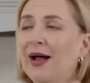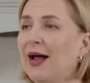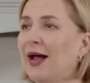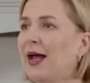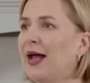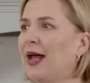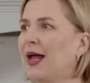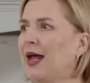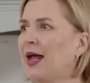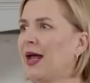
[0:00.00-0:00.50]

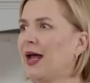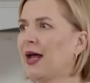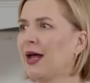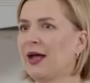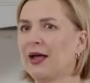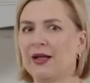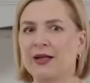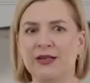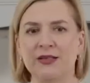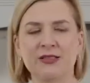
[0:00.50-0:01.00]

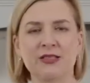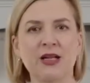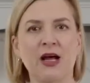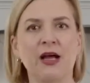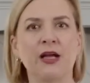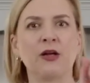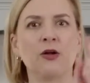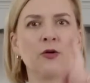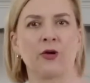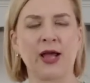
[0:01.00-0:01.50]
And
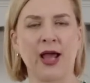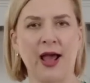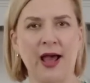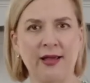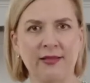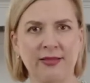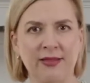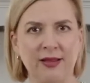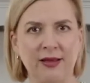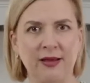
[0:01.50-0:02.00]
I know
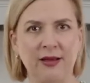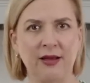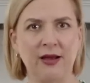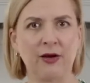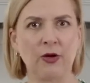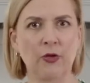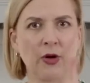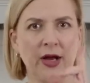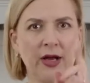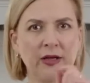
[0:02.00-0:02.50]
Kathy
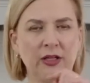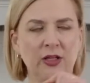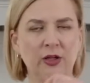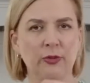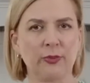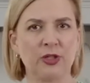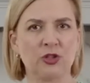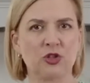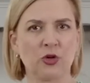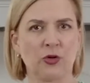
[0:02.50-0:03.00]
and Craig, you'll
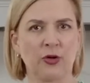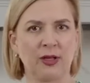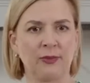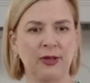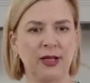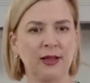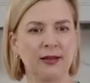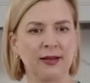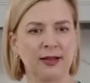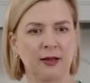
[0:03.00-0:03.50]
be joining
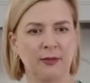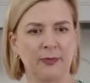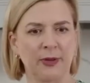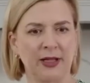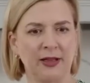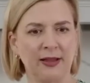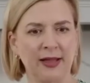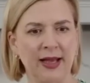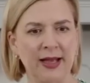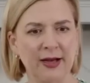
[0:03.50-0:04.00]
me a little
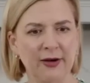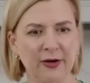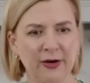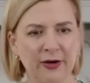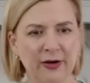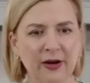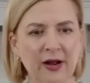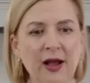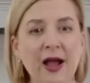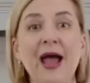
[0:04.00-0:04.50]
bit
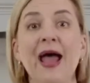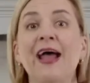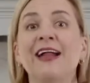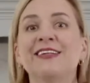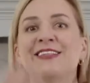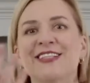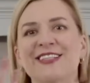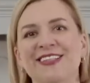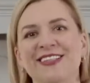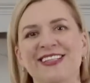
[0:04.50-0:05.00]
later.
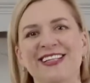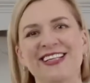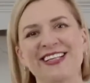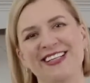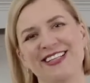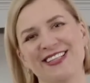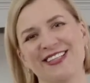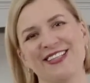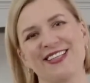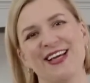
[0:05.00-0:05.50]

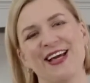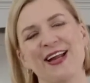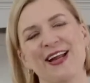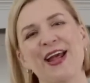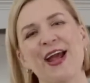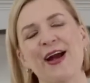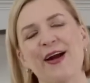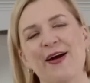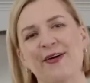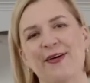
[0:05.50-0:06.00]
Denise and
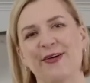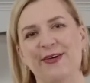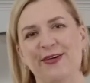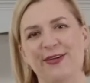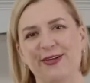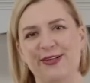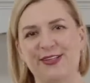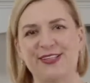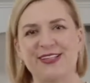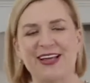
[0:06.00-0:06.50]

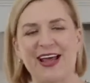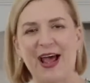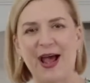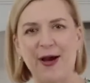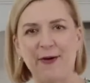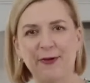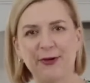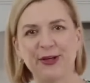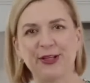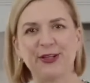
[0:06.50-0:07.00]
Harold,
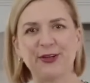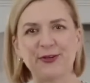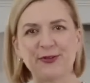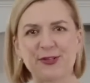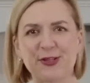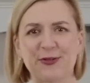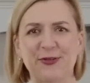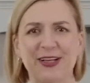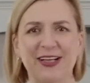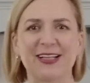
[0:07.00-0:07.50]
how are you
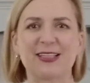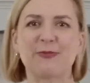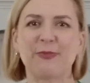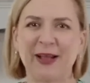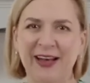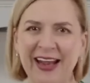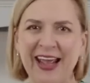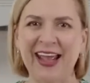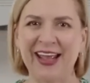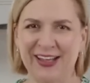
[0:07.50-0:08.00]
doing? It's
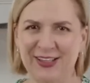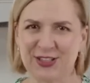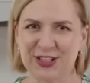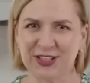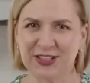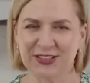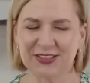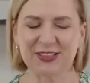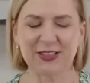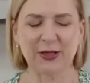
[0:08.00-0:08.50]
been
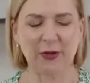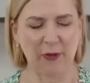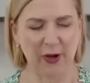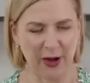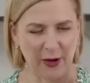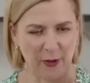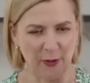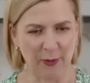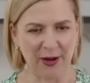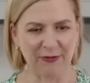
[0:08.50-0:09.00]
ages, so I
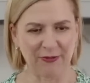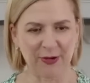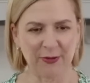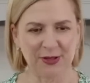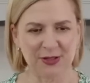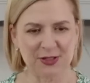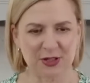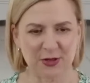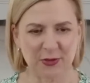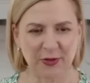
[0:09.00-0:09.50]
hope
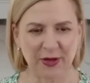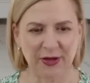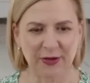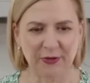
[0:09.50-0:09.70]
everyone's doing